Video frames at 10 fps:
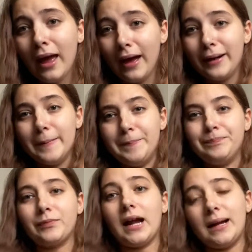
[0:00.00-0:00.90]
I
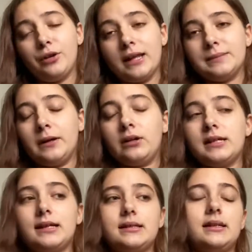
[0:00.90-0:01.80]
am on
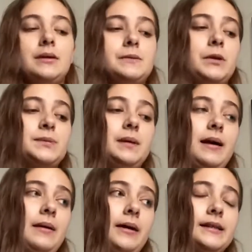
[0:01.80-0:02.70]
antibiotics and I'm supposed to be
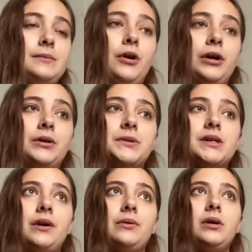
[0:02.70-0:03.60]
better by tomorrow,
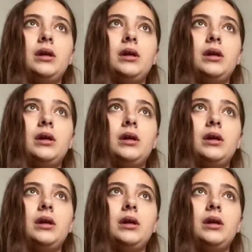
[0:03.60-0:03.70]
so